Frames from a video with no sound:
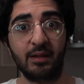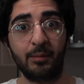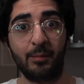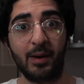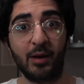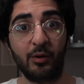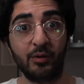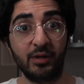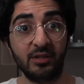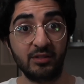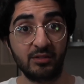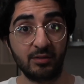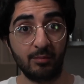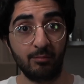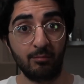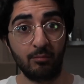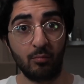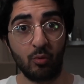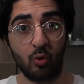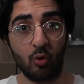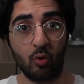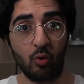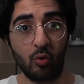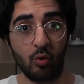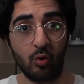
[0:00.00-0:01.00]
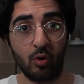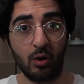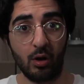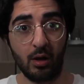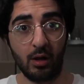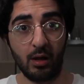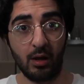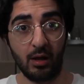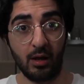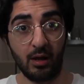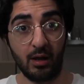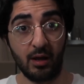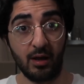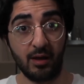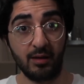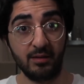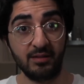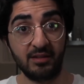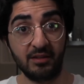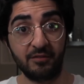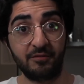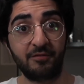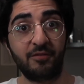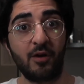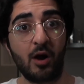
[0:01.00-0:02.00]
them out into more
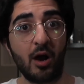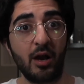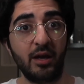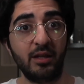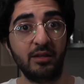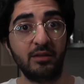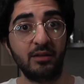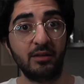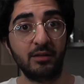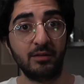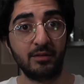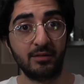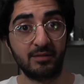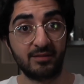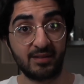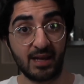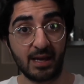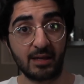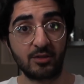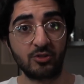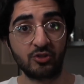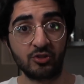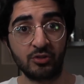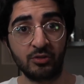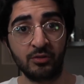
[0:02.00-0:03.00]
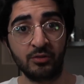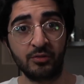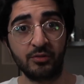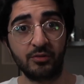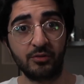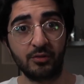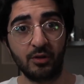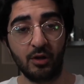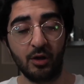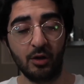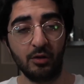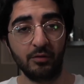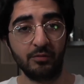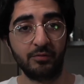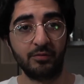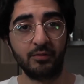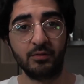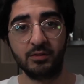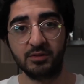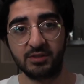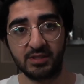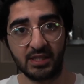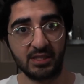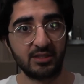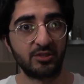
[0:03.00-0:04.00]
defined sections of
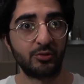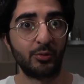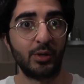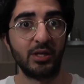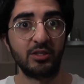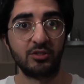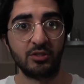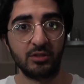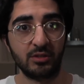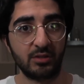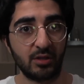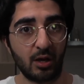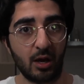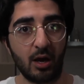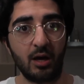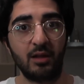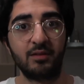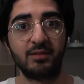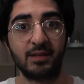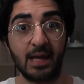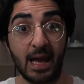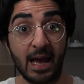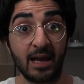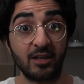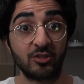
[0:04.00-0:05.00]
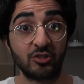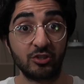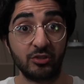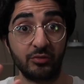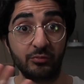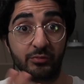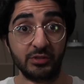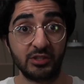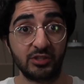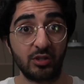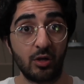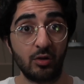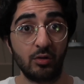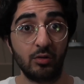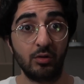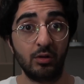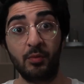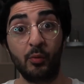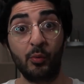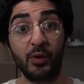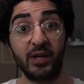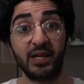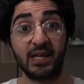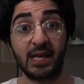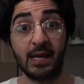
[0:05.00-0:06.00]
situation, task, action, and result. But
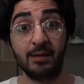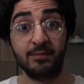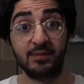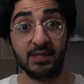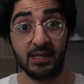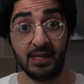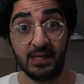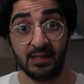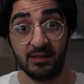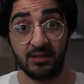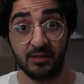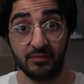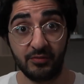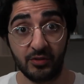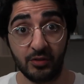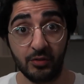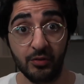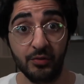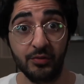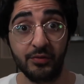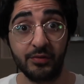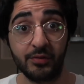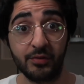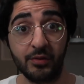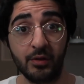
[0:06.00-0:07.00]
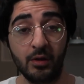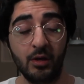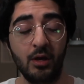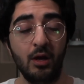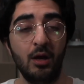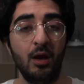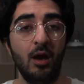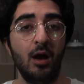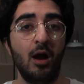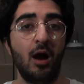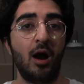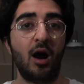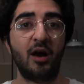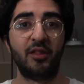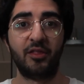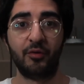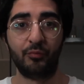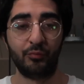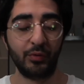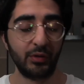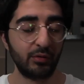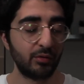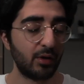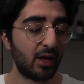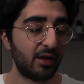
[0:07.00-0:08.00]
when it came to interviews, either
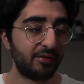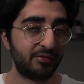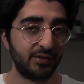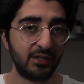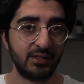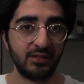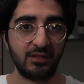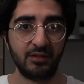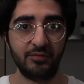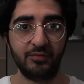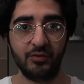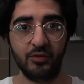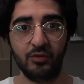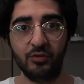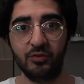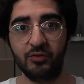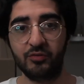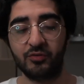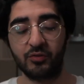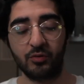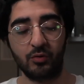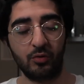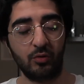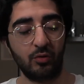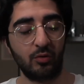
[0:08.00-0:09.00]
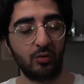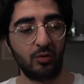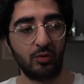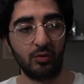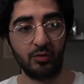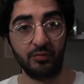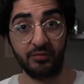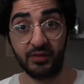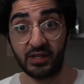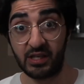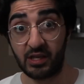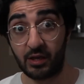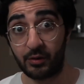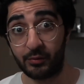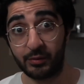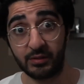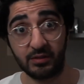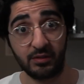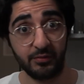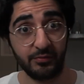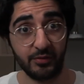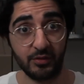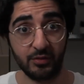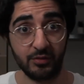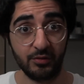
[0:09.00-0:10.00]
real life interviews or video
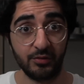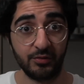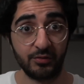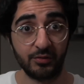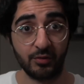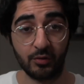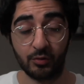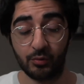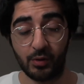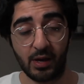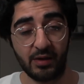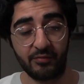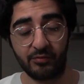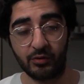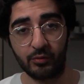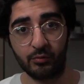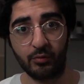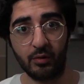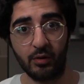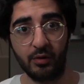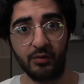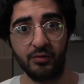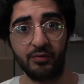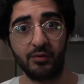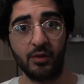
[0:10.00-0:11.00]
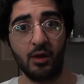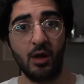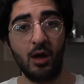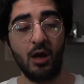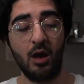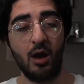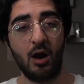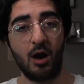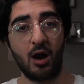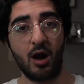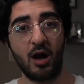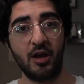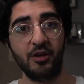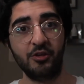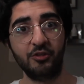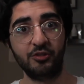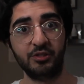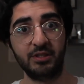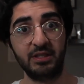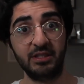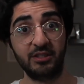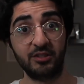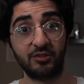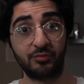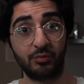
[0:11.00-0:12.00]
interviews or whatever it was, I
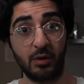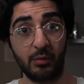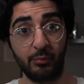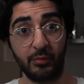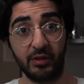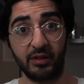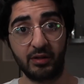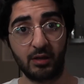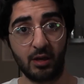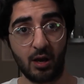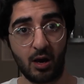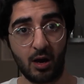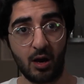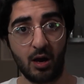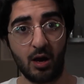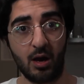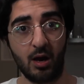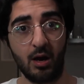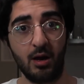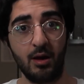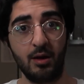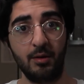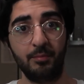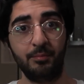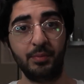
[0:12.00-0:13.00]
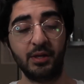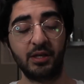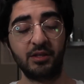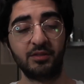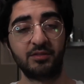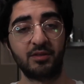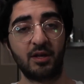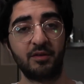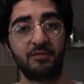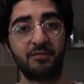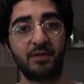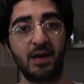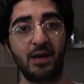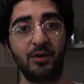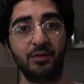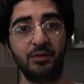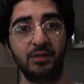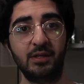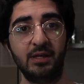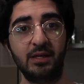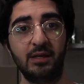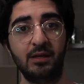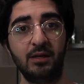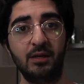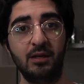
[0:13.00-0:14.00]
usually just went with CAR because I found
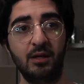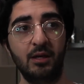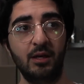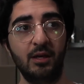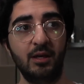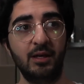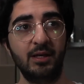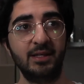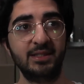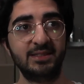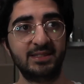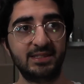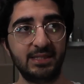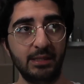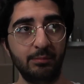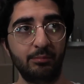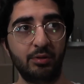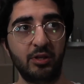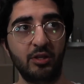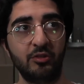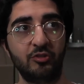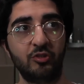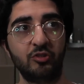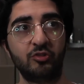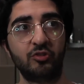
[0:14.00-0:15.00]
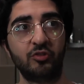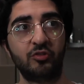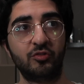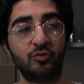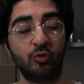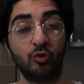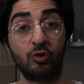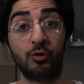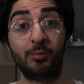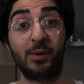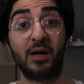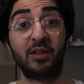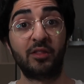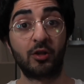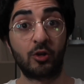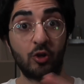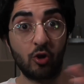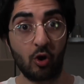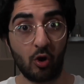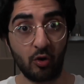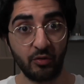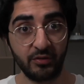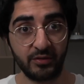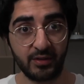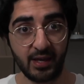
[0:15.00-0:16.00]
it simpler to just talk about the
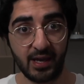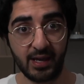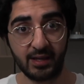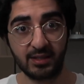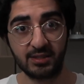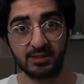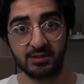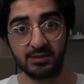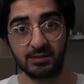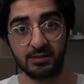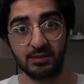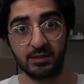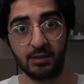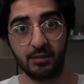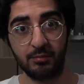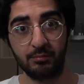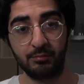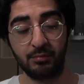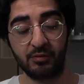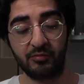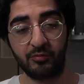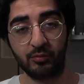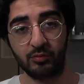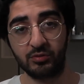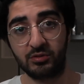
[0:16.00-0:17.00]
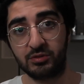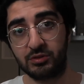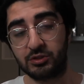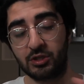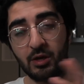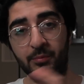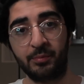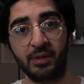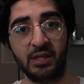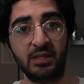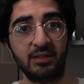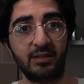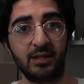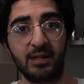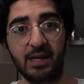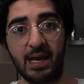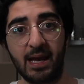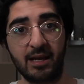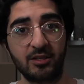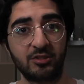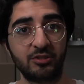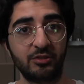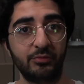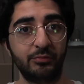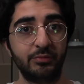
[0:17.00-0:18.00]
context before jumping into the
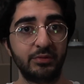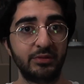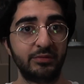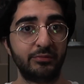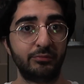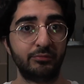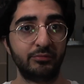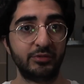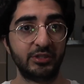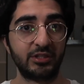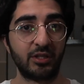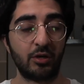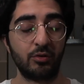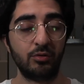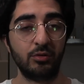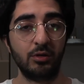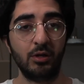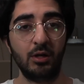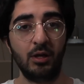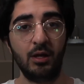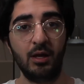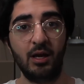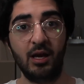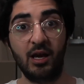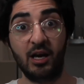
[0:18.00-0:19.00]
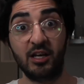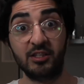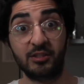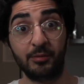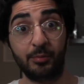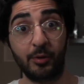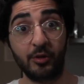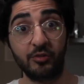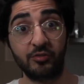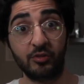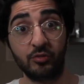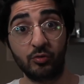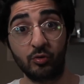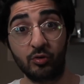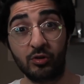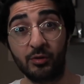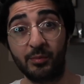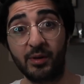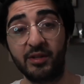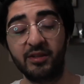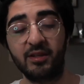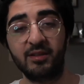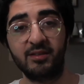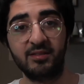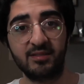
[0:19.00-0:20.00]
action and result, as opposed to talking
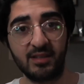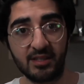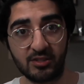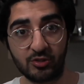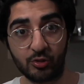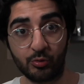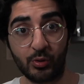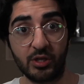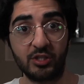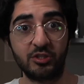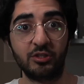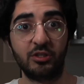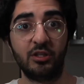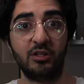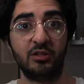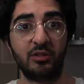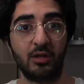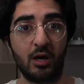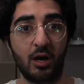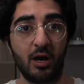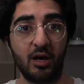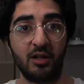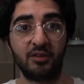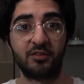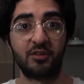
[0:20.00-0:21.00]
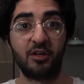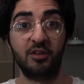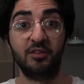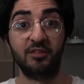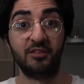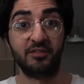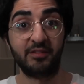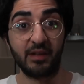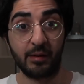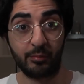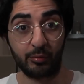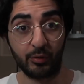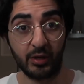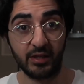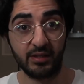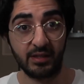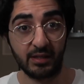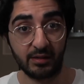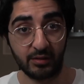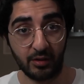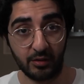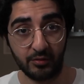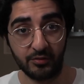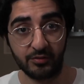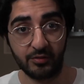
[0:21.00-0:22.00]
about the situation and task and
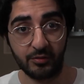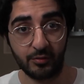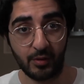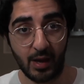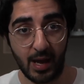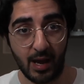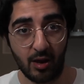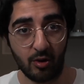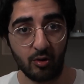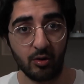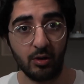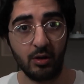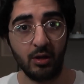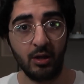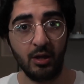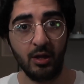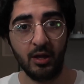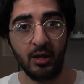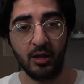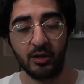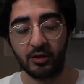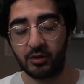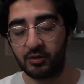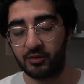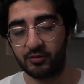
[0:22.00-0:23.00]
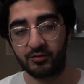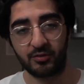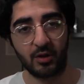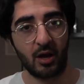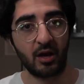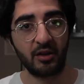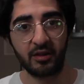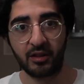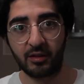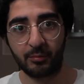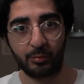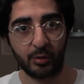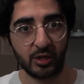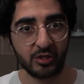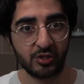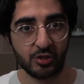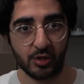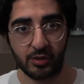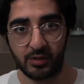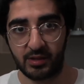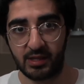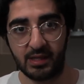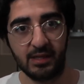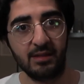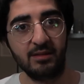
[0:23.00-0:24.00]
separating those two out. Because under the pressure
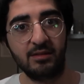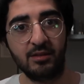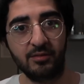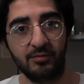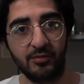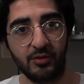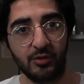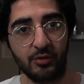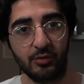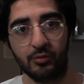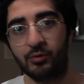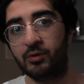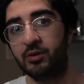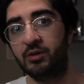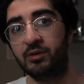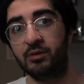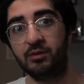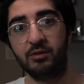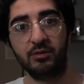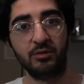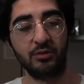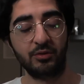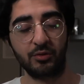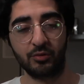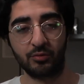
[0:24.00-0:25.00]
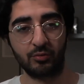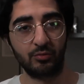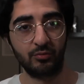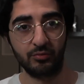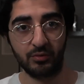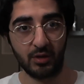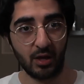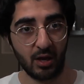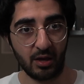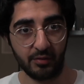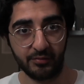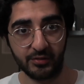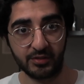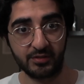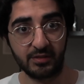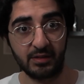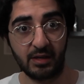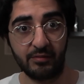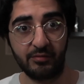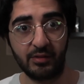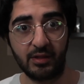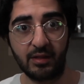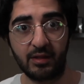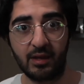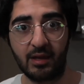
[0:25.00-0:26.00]
of the interview and you're all nervous and
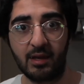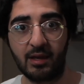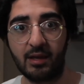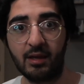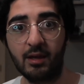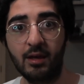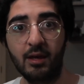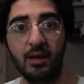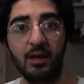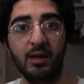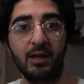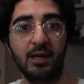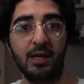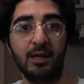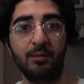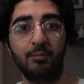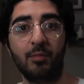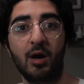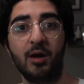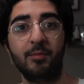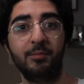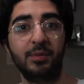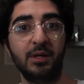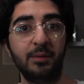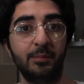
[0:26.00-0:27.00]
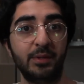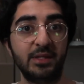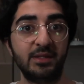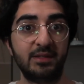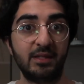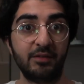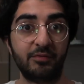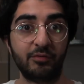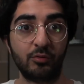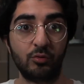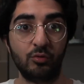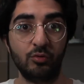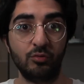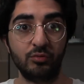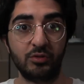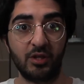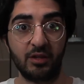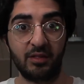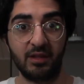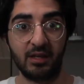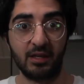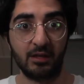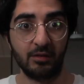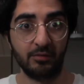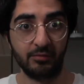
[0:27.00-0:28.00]
everything, it might be a bit difficult to
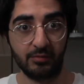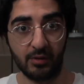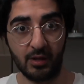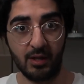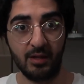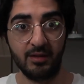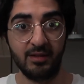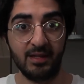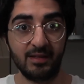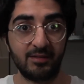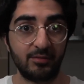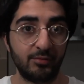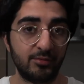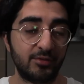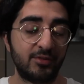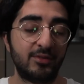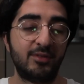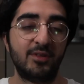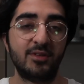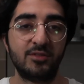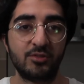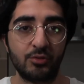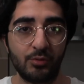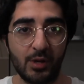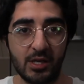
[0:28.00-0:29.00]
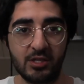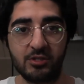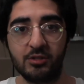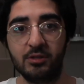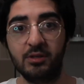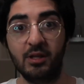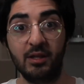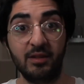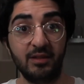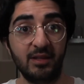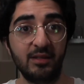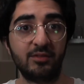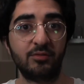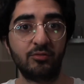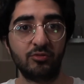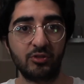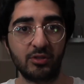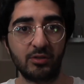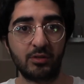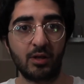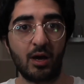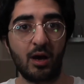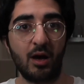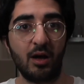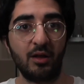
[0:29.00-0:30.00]
think of this was the situation and this was the
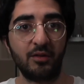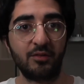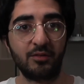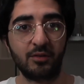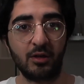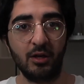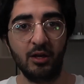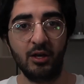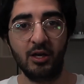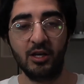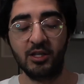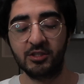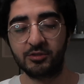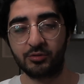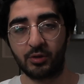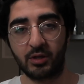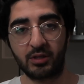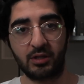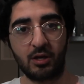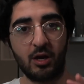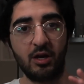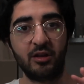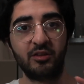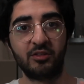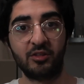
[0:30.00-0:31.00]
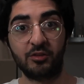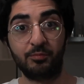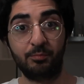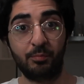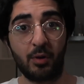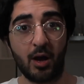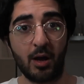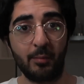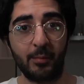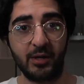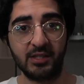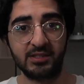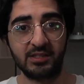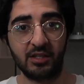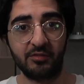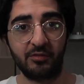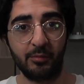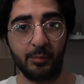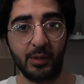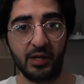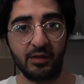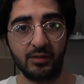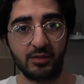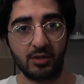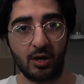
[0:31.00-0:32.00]
task. So I'd kind of just buy myself a
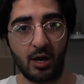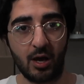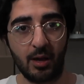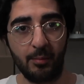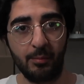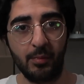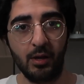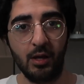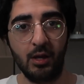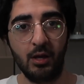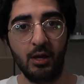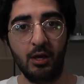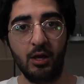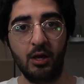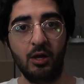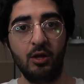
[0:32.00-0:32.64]
bit of time,